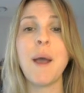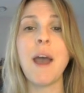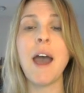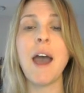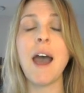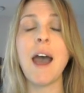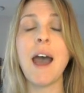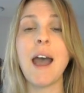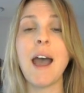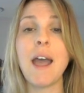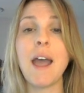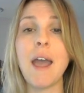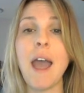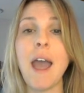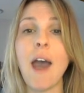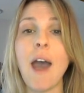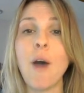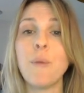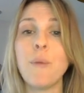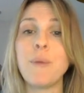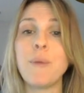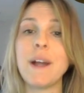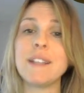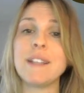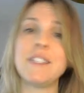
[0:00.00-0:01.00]

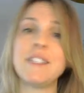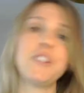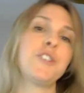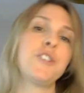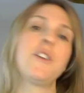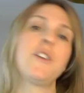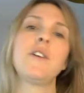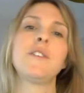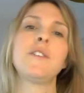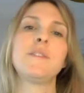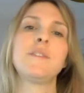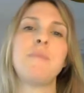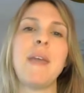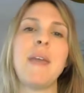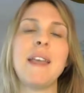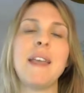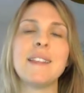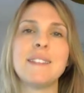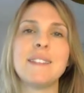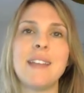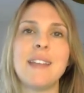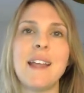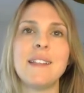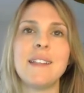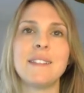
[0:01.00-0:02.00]
help practitioners make
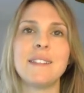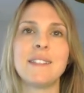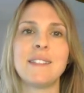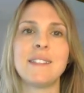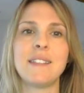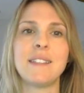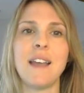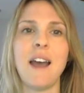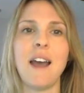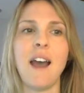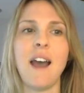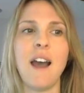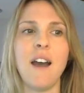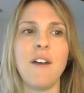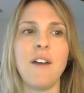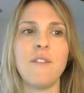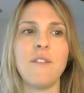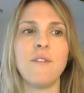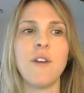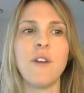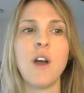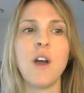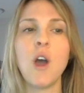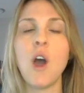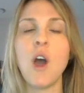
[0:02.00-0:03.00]
sense
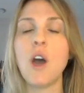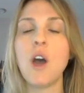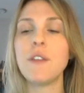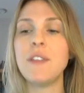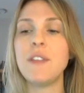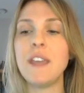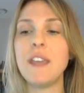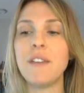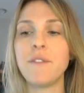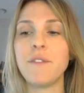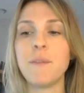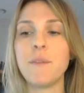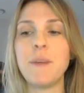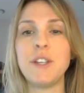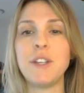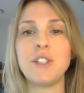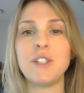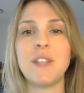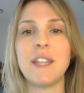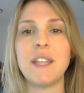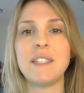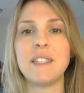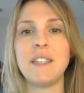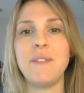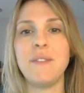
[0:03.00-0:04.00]
of the
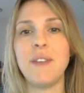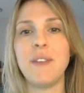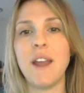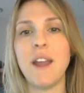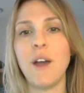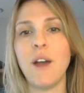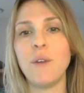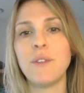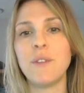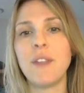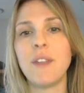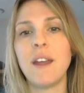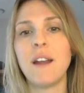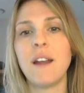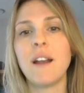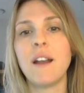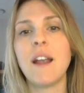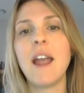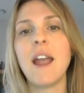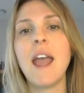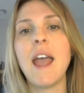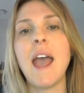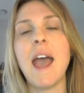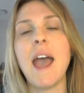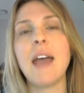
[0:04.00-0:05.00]
information that's even out
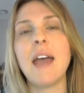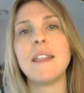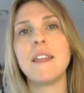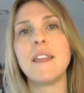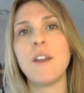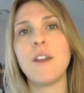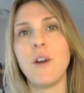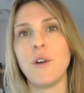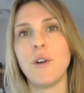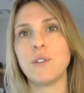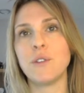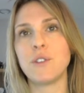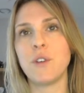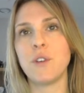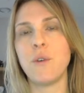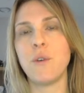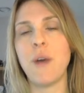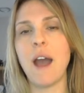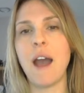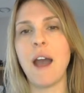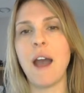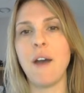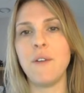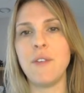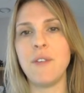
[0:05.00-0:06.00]
there, and then also
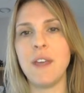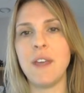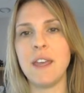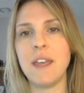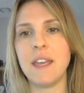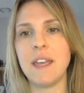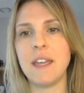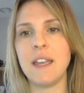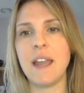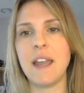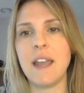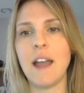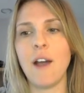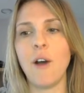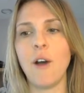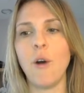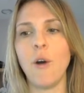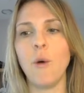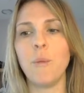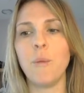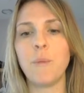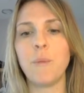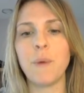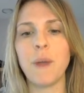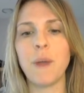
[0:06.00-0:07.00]
how they can
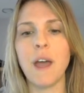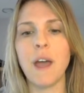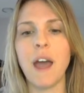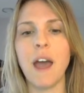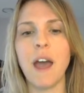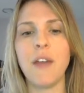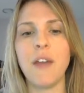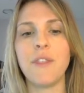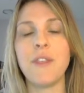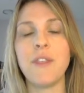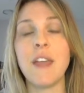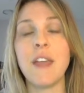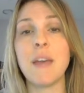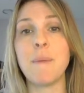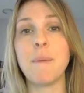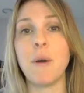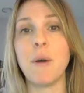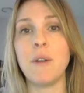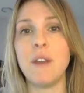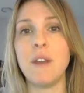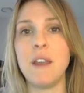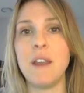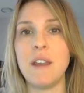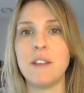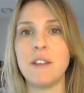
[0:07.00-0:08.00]
help think
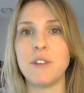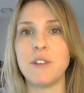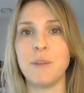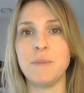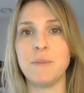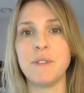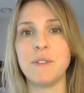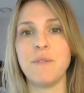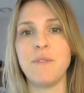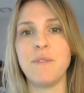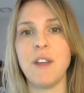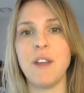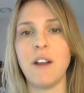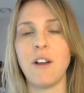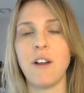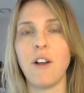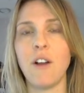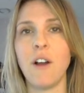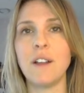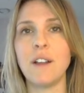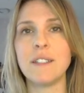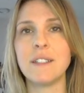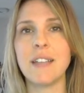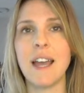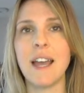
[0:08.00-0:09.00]
about it in terms of their
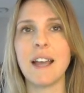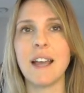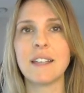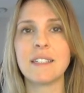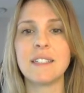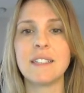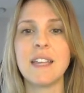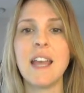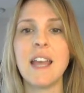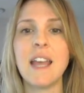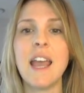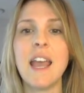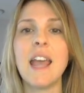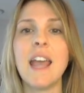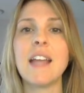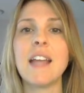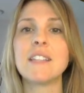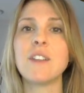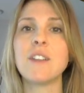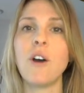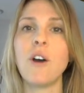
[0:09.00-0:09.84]
context. It's